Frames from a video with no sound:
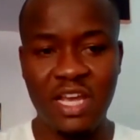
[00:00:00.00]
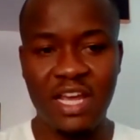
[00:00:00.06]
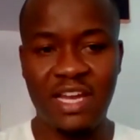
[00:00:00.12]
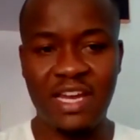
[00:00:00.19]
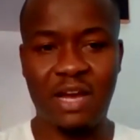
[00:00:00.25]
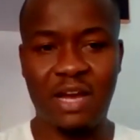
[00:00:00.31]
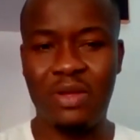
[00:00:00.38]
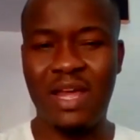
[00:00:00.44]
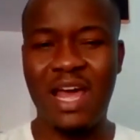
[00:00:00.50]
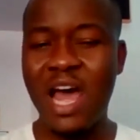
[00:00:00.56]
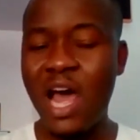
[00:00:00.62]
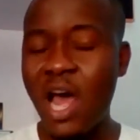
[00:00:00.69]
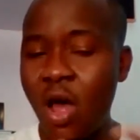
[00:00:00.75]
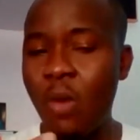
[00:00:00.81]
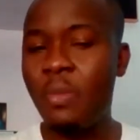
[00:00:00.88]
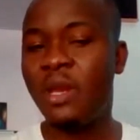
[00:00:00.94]
Now,
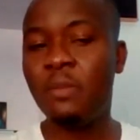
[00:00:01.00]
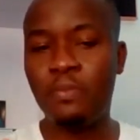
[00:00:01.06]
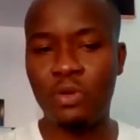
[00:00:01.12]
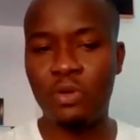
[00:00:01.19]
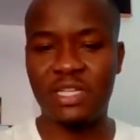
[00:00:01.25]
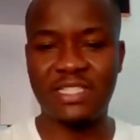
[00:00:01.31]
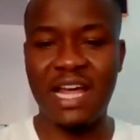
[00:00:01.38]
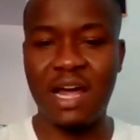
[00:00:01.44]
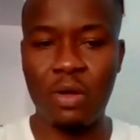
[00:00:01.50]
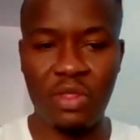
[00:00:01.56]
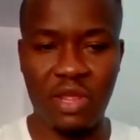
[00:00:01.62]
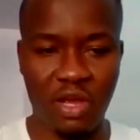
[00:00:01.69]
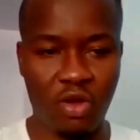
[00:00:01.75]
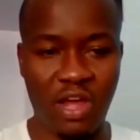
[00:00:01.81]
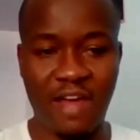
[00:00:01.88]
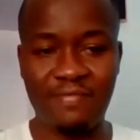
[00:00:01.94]
how many projects out
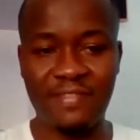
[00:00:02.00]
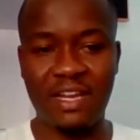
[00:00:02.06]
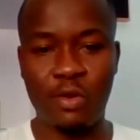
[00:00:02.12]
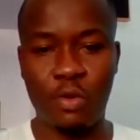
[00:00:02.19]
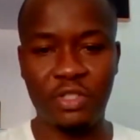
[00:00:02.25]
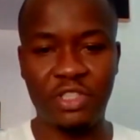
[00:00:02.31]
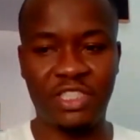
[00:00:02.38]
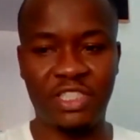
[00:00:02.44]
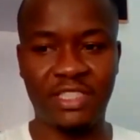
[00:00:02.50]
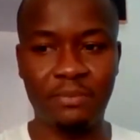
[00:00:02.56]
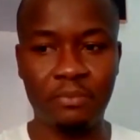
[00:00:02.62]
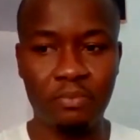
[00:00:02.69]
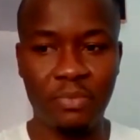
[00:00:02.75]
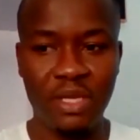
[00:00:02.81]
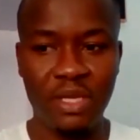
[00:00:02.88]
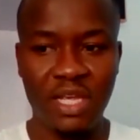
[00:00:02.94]
there after launching
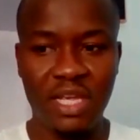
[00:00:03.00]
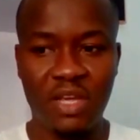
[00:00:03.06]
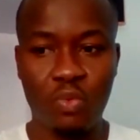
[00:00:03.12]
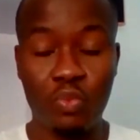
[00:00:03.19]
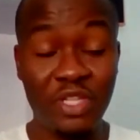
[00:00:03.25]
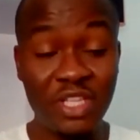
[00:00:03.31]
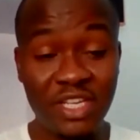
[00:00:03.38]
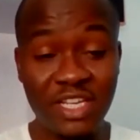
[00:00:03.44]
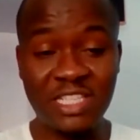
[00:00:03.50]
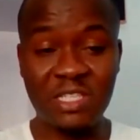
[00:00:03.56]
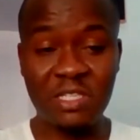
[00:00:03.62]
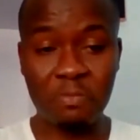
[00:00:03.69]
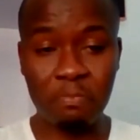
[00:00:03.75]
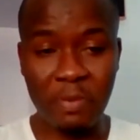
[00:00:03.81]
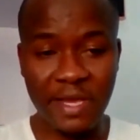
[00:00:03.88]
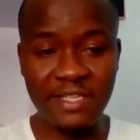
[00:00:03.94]
within a
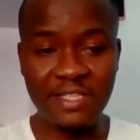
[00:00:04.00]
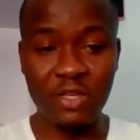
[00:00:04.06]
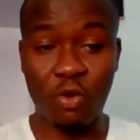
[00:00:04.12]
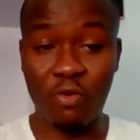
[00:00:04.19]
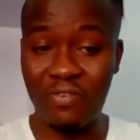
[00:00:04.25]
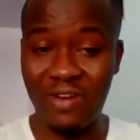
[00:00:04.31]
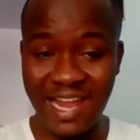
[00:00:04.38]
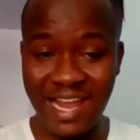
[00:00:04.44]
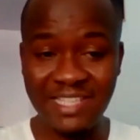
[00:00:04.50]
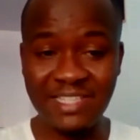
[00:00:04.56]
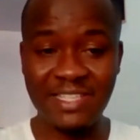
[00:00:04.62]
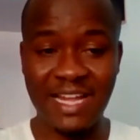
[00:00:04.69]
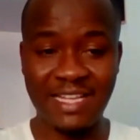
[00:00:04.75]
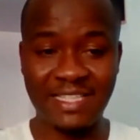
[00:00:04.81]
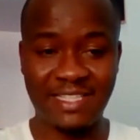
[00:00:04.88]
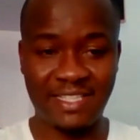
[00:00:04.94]
space of less
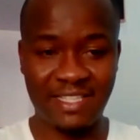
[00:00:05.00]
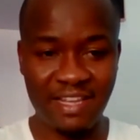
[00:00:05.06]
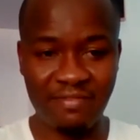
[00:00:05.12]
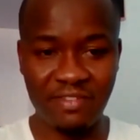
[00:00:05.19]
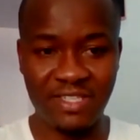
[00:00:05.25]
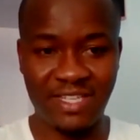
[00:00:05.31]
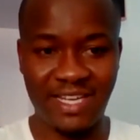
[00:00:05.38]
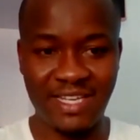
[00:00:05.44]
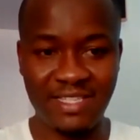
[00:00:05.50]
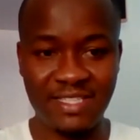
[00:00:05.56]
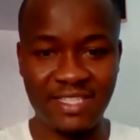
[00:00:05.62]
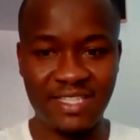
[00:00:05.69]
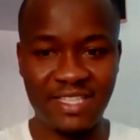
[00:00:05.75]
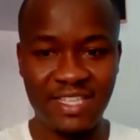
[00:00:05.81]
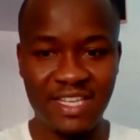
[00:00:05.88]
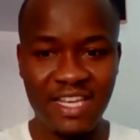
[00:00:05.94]
than 7 days